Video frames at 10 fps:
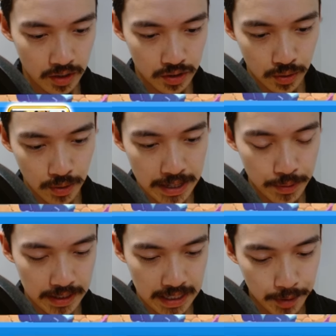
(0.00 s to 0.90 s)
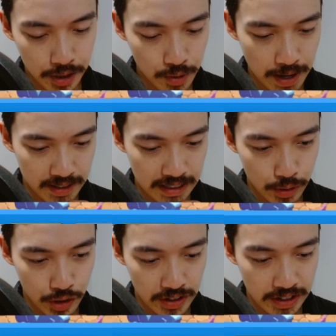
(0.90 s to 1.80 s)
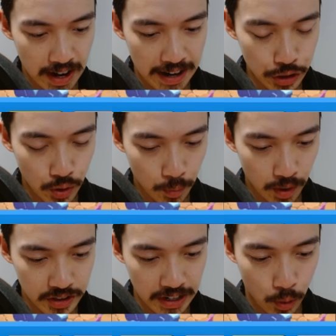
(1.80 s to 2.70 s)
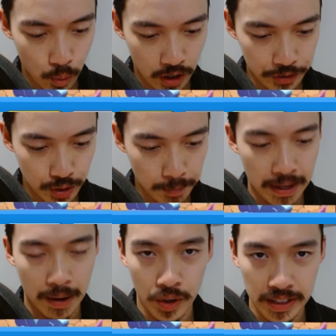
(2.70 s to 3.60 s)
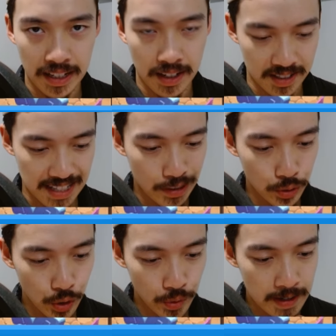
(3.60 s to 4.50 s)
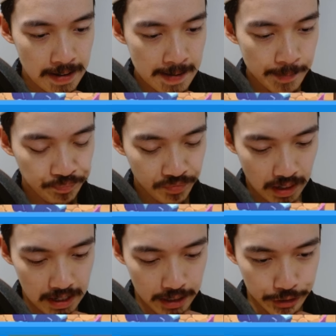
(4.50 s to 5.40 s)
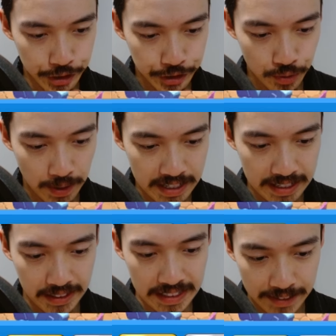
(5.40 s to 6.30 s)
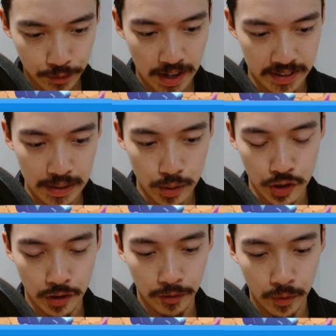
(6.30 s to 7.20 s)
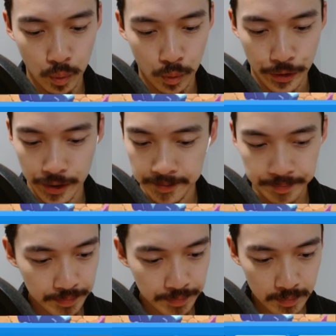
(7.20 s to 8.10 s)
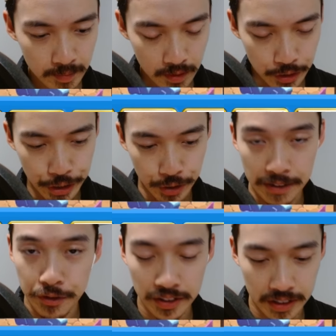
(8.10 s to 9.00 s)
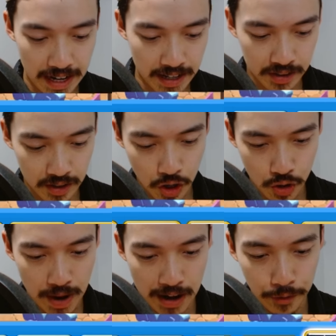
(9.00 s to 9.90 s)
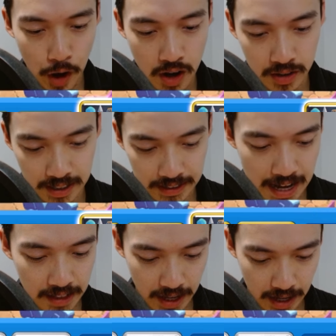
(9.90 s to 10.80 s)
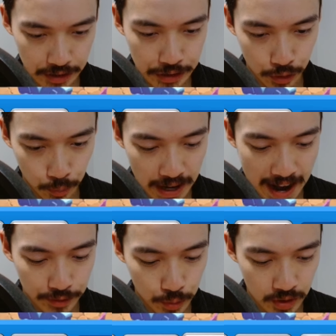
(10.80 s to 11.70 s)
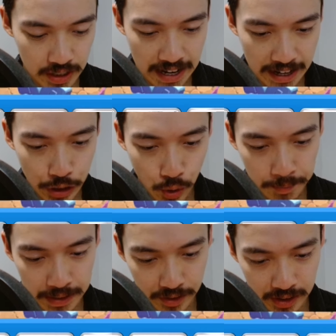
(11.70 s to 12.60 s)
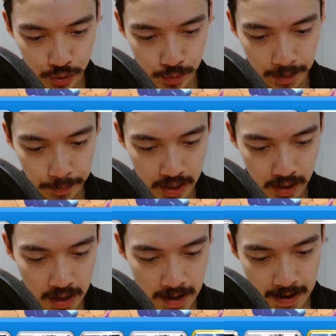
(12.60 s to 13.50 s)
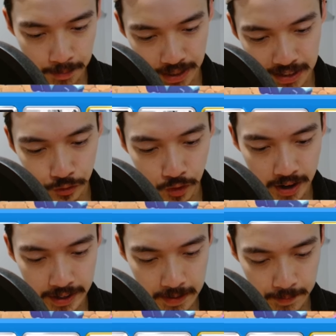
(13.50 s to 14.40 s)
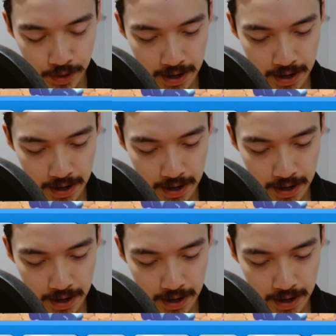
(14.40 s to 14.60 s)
So anyways, I'm going to go Executioner here. I know I wanted to hold on to it, but I want to get a cycle going just so I can get the Evil Executioner for, you know, if not the next round of Hogs like that, then, you know, the one afterwards. And I know I'm giving this one up here, but that's fine.